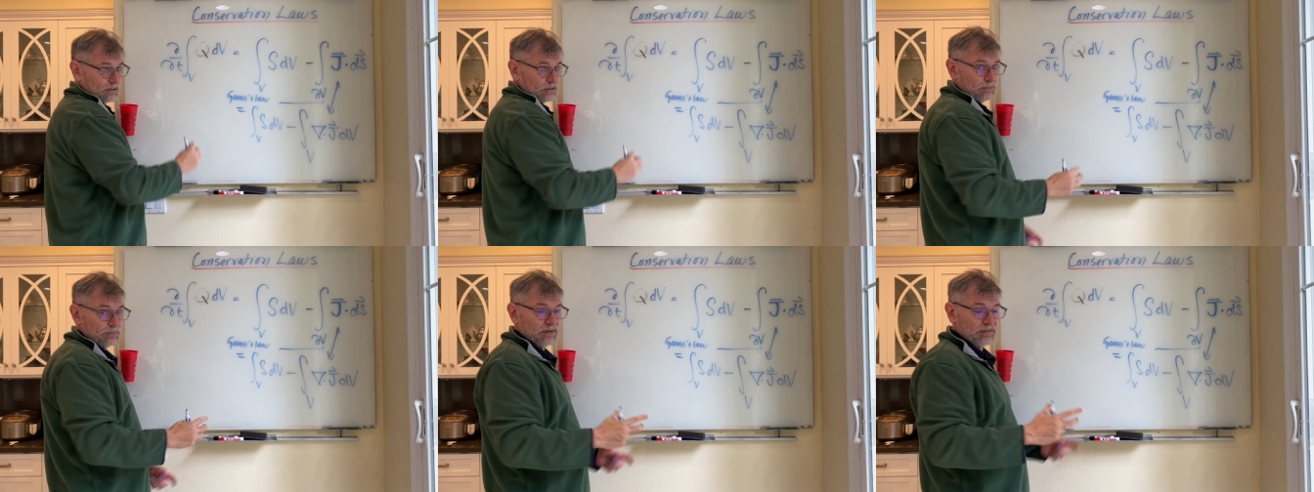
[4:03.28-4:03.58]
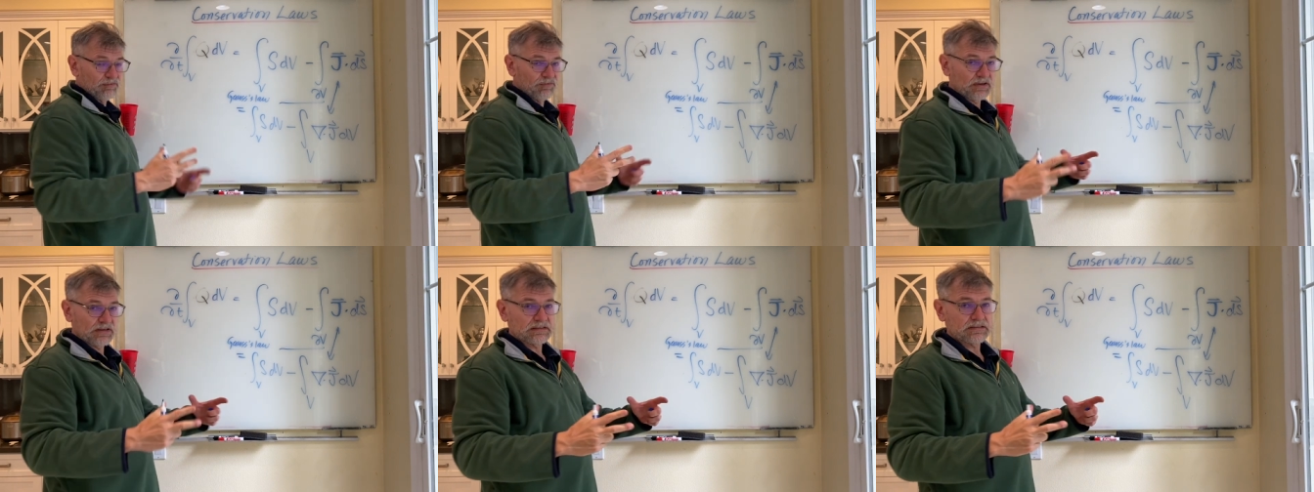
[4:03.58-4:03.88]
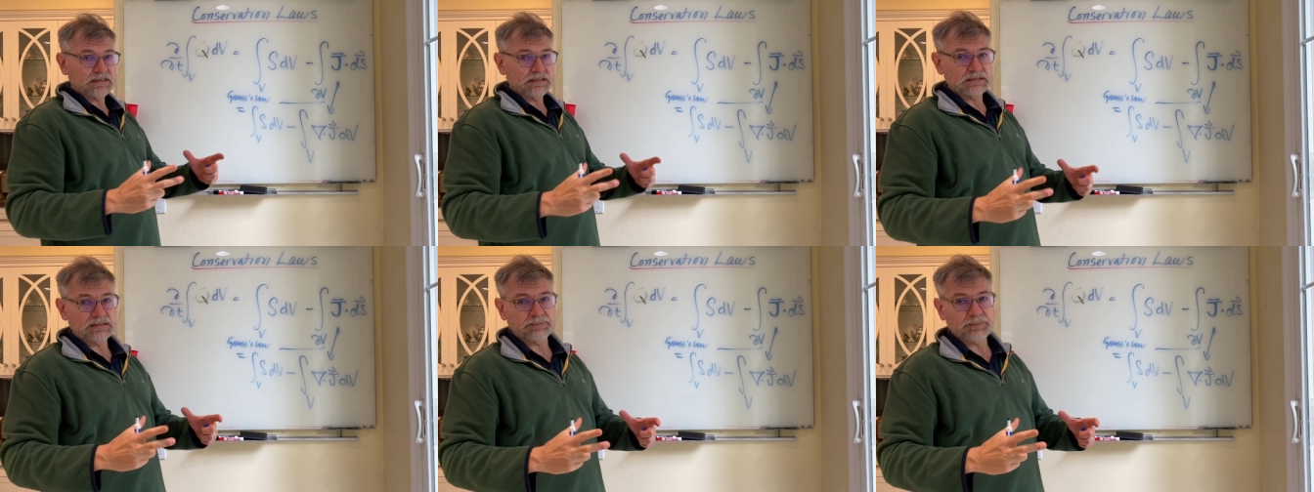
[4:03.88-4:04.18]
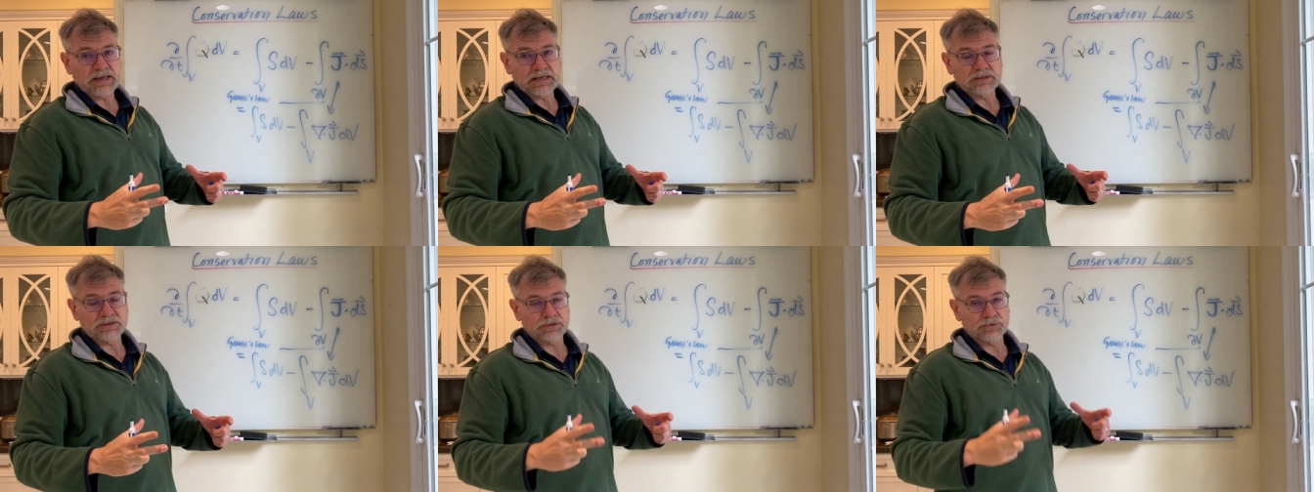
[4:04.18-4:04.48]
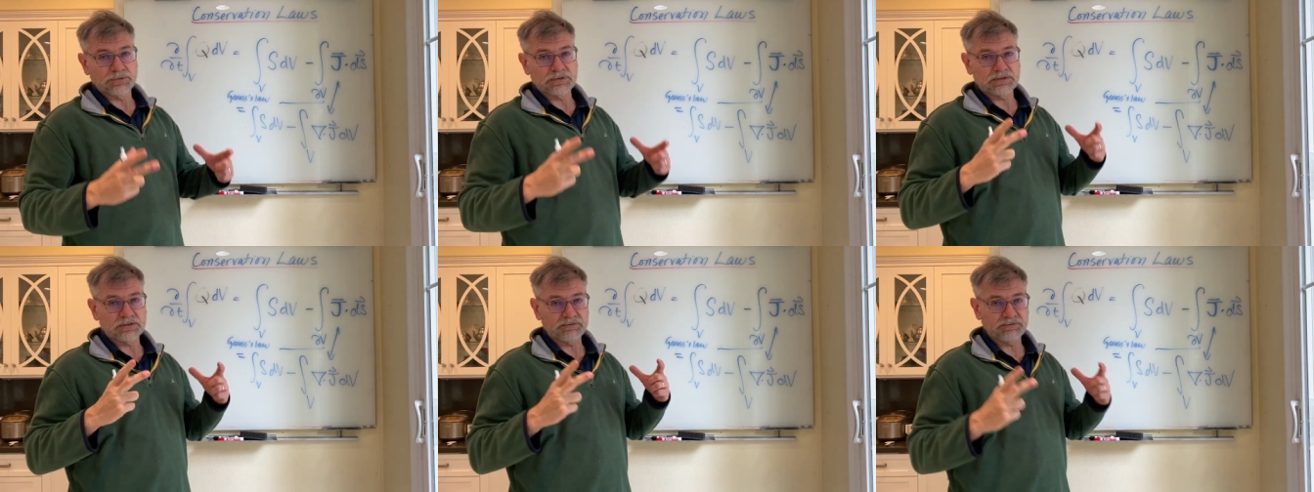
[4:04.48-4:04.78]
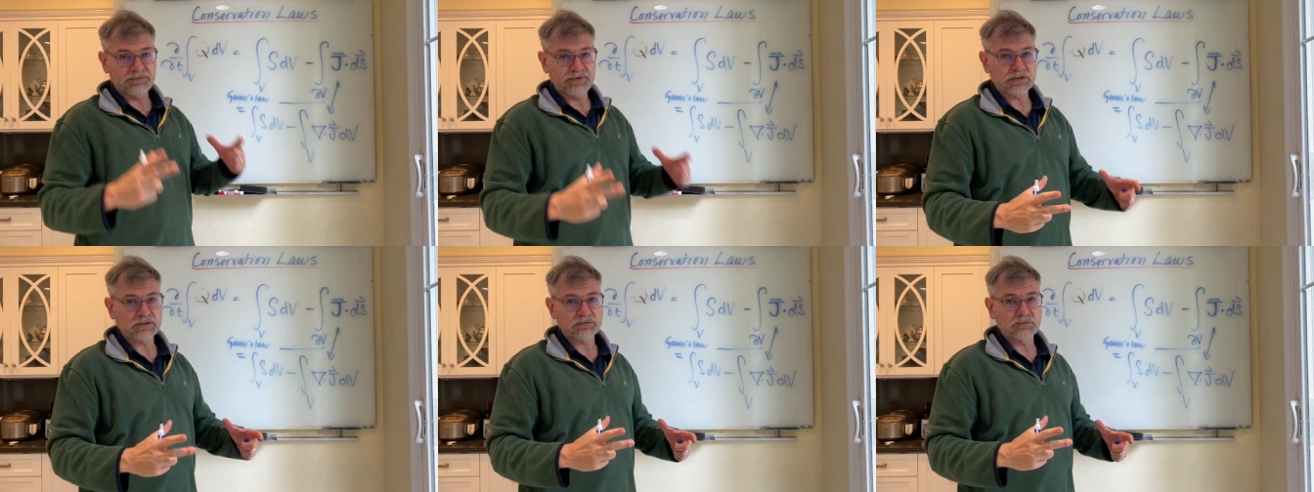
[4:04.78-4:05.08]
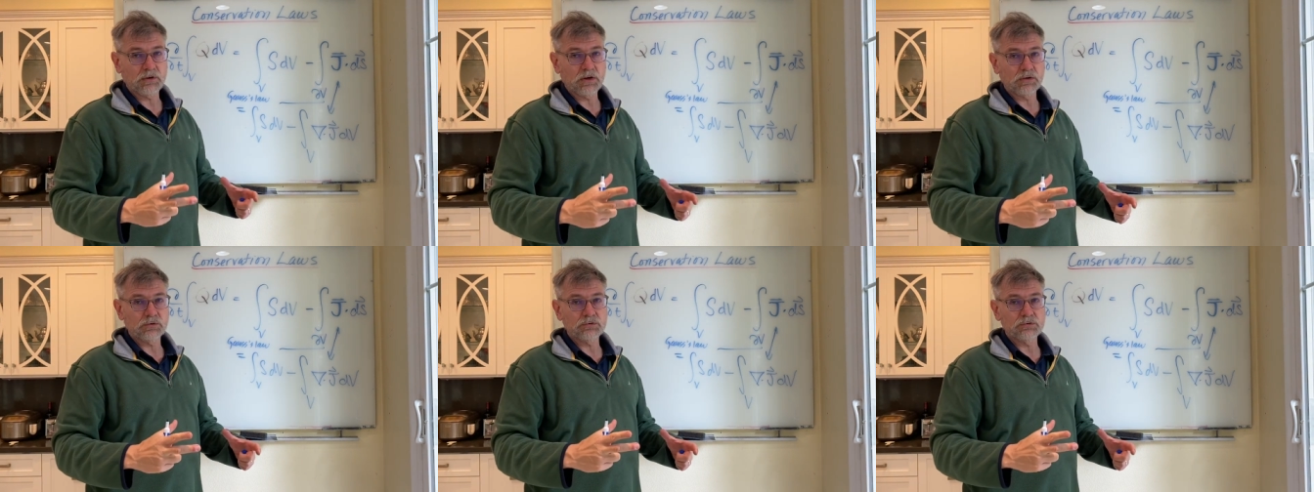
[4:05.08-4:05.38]
be fixed in space. So it's a fixed
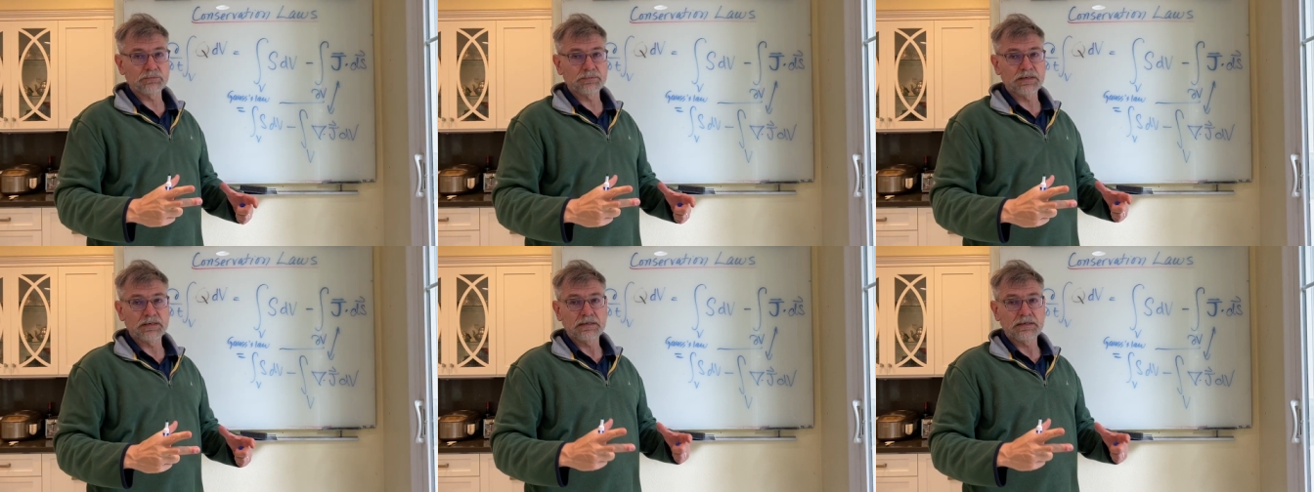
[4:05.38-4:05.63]
volume,